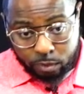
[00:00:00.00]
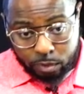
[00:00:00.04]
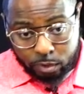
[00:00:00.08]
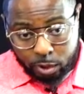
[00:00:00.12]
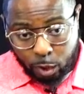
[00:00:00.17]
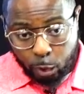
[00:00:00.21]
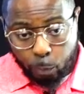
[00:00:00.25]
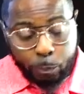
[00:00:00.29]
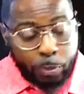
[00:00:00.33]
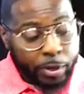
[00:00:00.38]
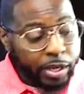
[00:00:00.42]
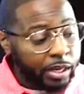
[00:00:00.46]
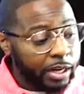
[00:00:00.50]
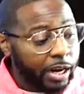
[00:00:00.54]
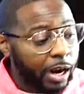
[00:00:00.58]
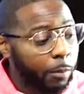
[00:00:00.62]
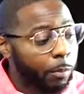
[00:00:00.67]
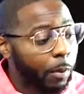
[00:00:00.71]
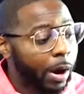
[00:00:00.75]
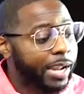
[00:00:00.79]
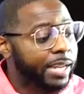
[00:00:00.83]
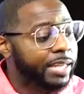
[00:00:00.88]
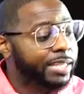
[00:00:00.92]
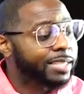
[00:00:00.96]
So Peter,
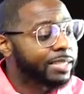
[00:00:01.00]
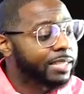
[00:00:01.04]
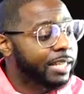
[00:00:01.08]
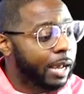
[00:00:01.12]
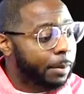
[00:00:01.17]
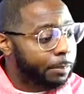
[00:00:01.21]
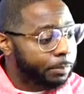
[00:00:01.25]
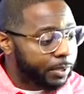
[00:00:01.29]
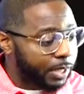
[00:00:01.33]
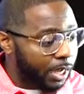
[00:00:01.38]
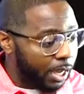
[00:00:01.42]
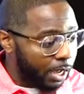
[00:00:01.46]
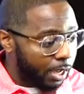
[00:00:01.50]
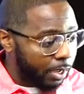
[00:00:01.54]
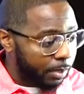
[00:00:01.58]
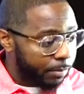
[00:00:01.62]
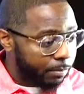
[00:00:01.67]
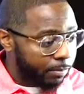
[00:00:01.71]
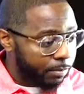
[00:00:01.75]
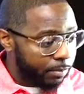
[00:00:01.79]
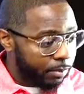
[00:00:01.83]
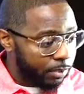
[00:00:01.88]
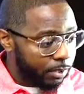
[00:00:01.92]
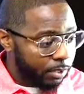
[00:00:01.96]
that's why he stepped
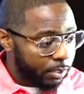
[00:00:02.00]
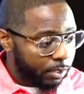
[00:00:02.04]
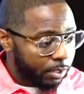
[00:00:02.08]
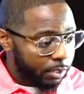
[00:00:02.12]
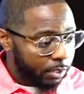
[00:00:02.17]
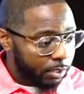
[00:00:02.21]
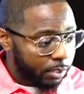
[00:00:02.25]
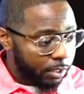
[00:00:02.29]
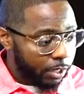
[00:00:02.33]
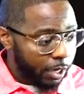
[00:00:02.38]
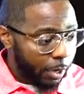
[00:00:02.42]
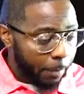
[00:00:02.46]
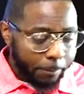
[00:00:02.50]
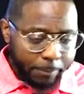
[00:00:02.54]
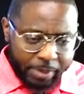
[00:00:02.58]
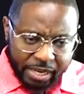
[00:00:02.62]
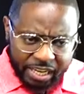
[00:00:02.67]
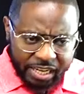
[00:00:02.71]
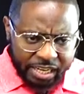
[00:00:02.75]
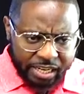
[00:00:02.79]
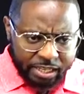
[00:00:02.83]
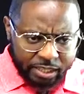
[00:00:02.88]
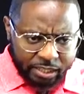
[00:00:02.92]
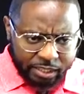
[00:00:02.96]
up.
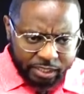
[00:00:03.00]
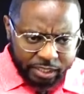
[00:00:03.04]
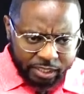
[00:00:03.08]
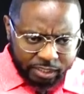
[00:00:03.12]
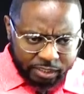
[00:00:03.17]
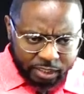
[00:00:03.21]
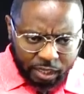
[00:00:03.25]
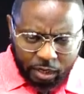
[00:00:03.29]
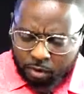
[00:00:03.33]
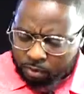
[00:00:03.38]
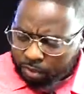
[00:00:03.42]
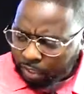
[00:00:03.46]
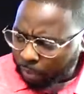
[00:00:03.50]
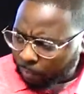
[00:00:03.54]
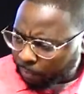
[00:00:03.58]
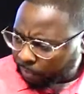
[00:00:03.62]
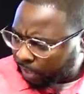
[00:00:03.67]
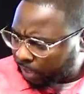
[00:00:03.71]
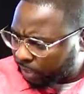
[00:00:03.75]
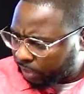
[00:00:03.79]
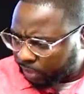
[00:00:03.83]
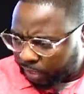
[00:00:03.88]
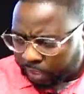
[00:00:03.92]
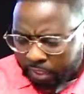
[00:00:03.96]
Immediately, it's like, okay, well,
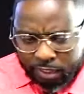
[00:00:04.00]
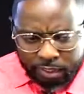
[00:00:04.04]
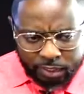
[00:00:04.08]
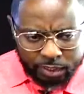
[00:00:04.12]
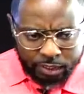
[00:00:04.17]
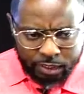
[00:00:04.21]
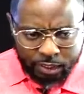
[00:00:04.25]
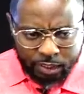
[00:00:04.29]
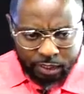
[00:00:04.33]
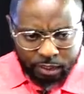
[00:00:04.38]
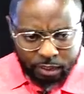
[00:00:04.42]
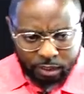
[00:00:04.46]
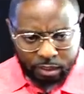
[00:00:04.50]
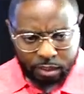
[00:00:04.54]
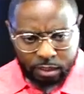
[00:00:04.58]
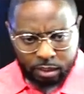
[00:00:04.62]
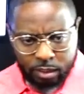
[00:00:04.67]
let's get it then.